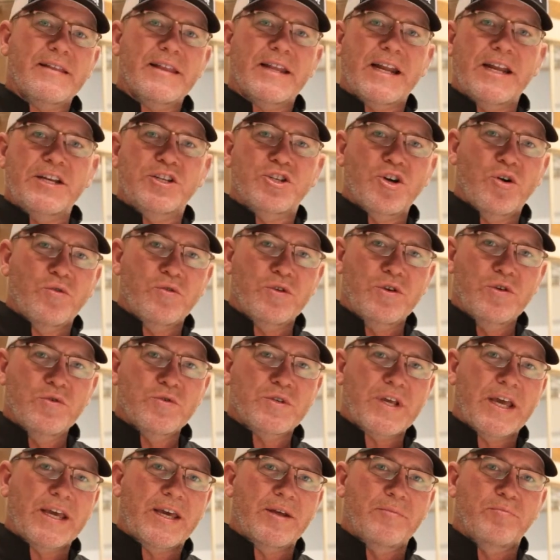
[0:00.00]
that I don't
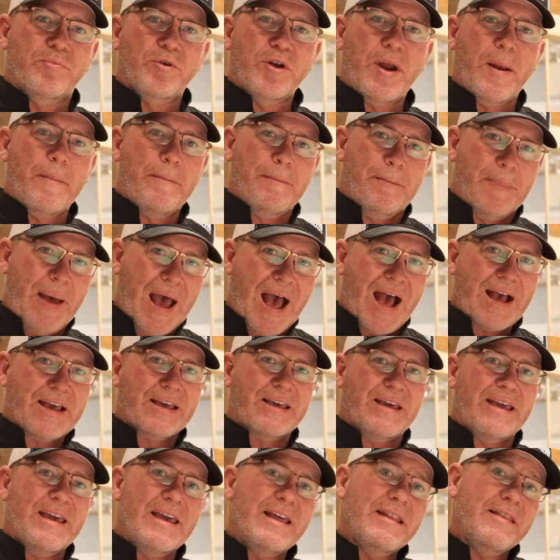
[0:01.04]
use, I can put it back
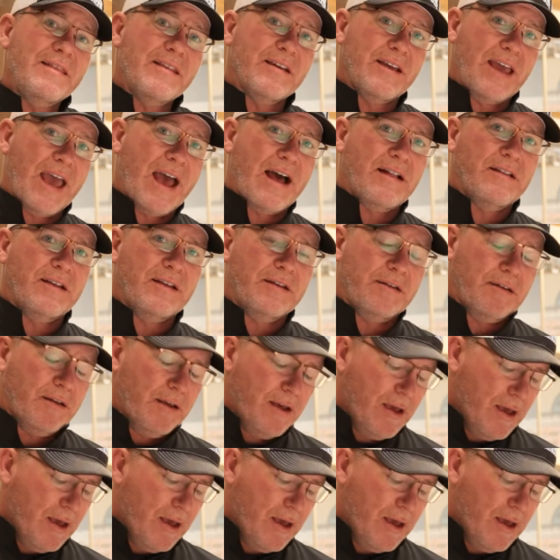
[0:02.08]
in the gallon.